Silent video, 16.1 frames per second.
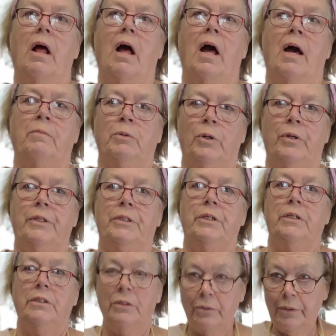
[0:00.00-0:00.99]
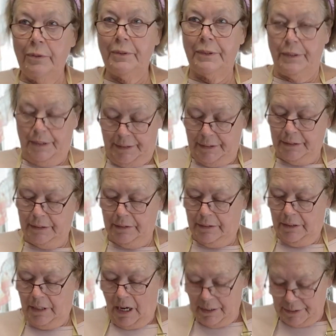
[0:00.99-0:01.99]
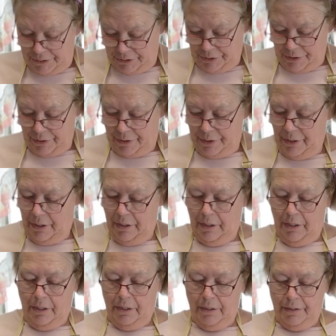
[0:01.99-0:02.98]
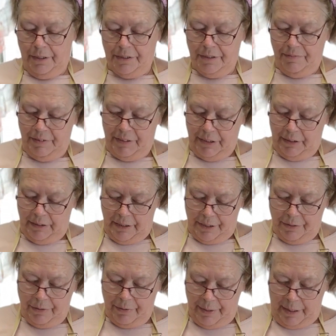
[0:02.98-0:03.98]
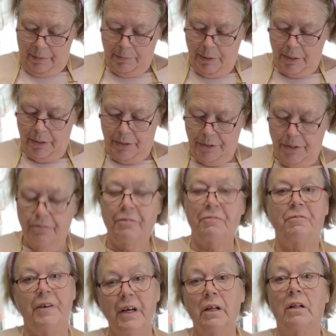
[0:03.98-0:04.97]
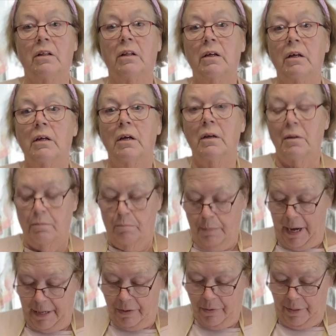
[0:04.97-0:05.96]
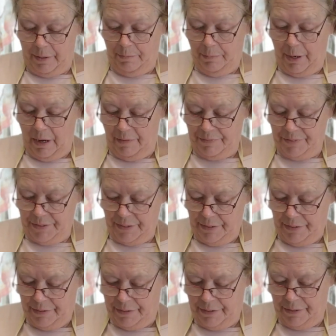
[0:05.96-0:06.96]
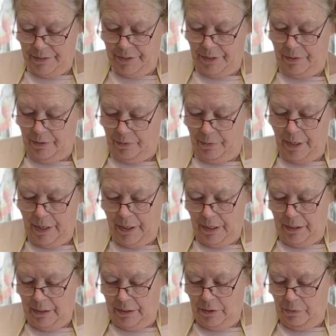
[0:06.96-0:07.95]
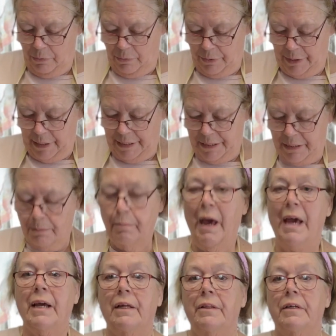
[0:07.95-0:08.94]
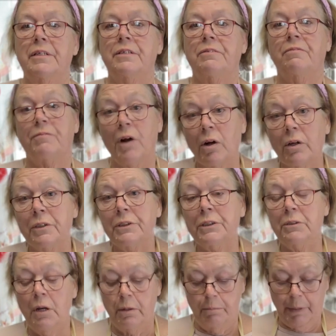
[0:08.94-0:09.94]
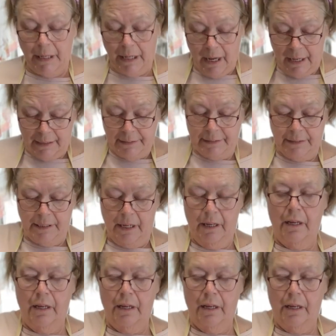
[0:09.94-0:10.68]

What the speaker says: I'm going to use this custard, this vanilla cream, to fill my cream puffs. So you need to make this first because